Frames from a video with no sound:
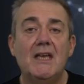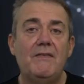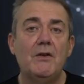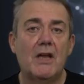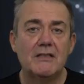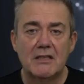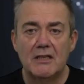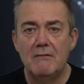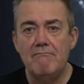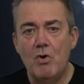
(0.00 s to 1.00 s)
If you'd like to
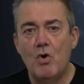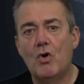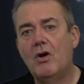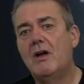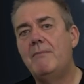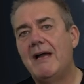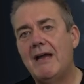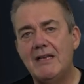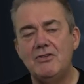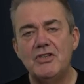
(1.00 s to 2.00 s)
learn more
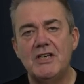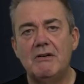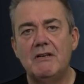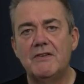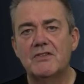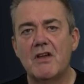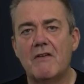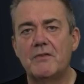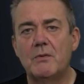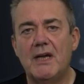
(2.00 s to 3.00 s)
about engineering for
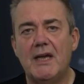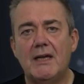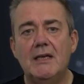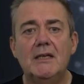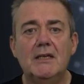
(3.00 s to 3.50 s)
software,